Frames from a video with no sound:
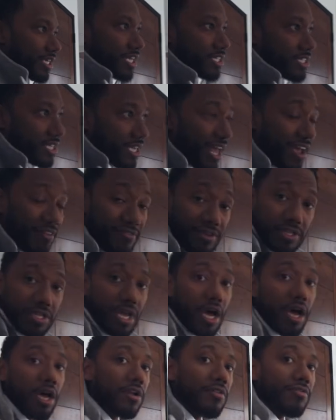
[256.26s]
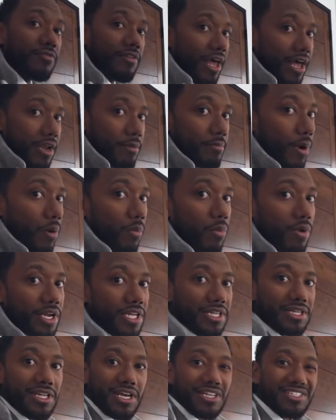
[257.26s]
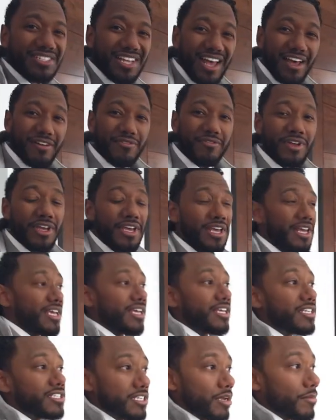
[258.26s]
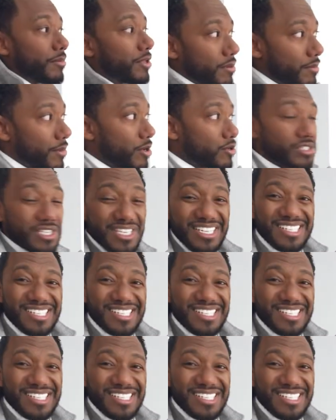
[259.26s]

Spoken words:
doesn't have a ton of land, but what it does have is some of the most